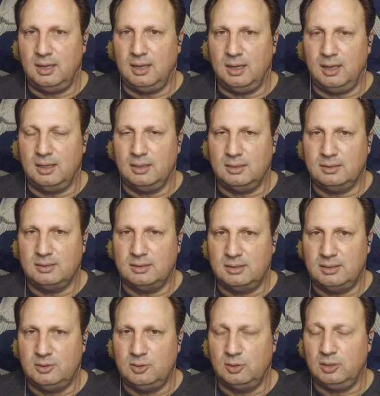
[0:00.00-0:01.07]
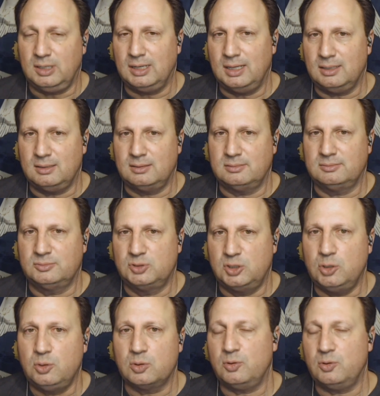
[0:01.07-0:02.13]
And you're looking at
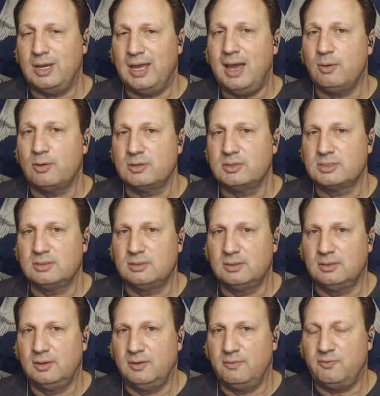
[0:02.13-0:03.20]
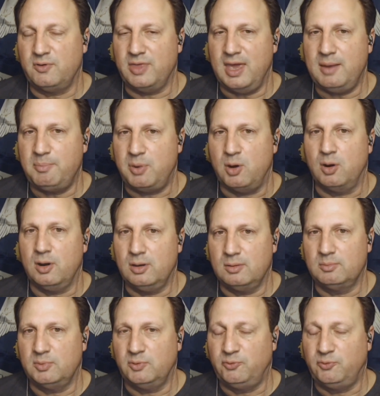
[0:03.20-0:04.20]
2 or 3 hours for that part